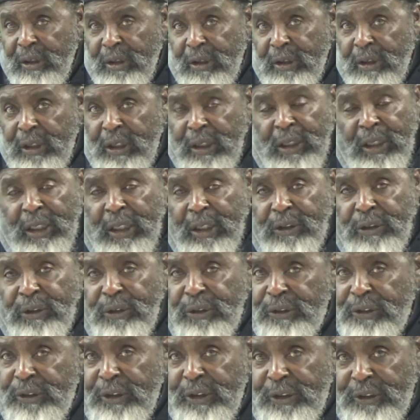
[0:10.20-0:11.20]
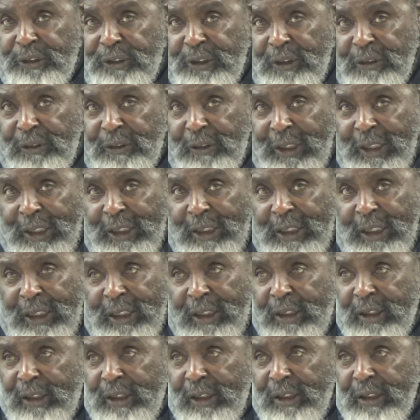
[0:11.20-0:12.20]
They're not used to stuff like that.
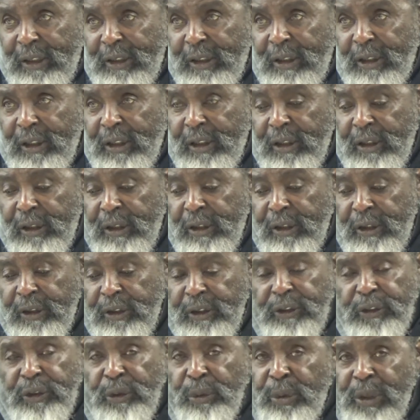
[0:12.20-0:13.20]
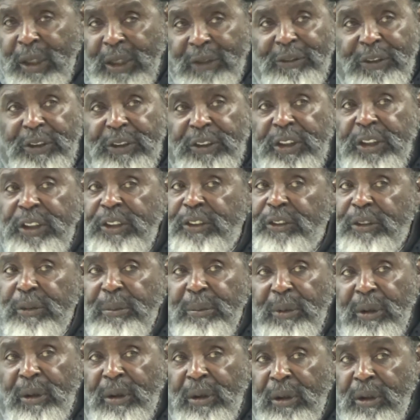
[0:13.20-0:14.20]
So we have to teach them
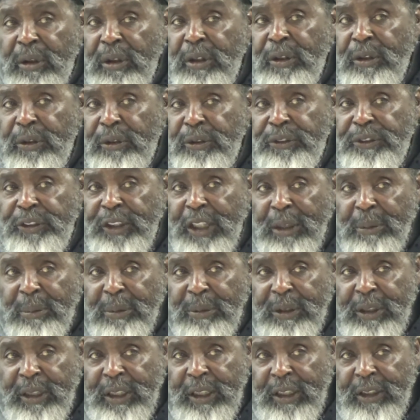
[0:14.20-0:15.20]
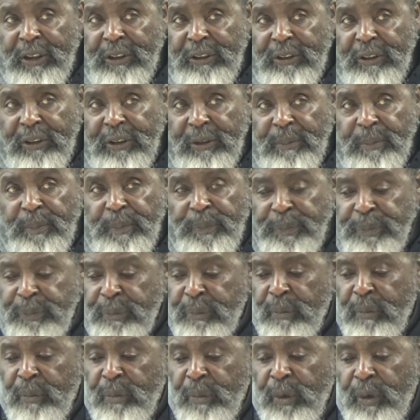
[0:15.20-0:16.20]
all of those type of things.
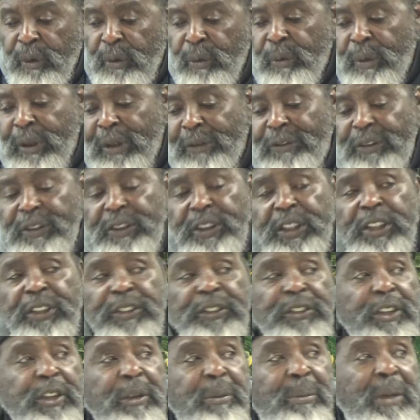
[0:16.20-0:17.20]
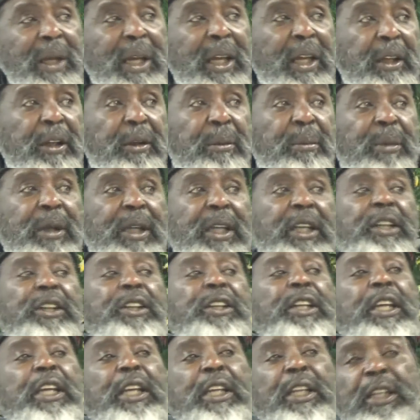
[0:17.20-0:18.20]
We have to teach them how to
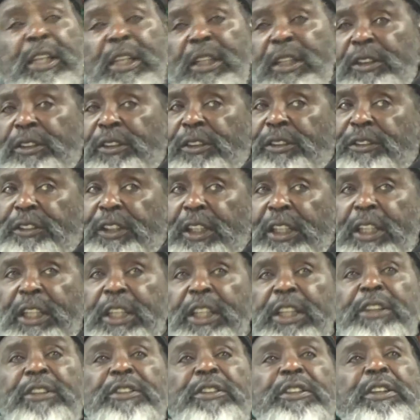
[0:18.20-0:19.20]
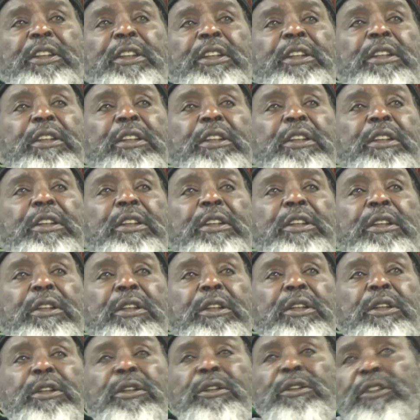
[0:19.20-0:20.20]
maintain, just take it easy.
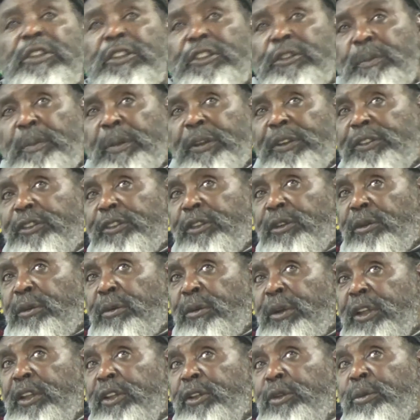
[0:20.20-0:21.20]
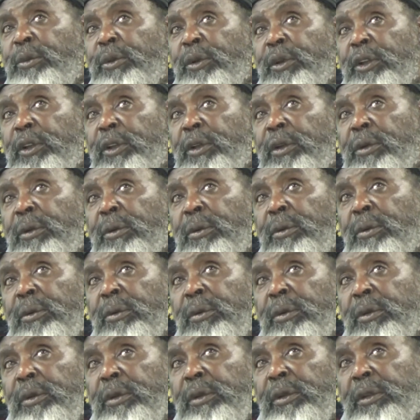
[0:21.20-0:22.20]
You just picture where you want to go.
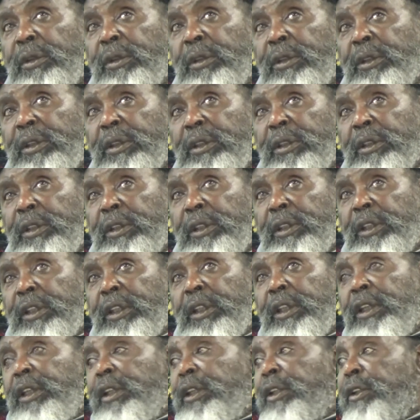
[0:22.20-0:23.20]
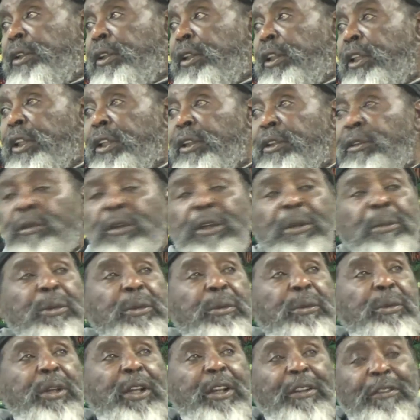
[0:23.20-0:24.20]
You get an
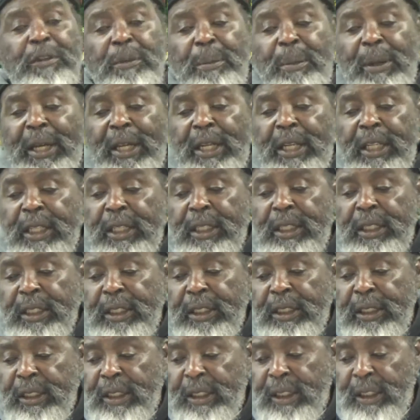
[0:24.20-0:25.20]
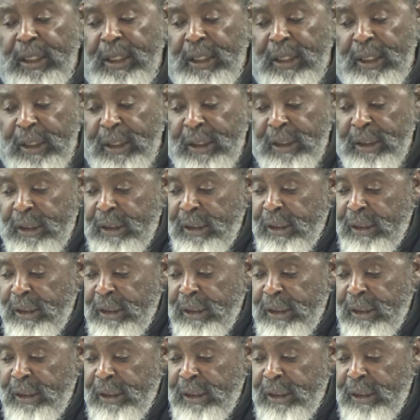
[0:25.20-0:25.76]
agreement with everybody and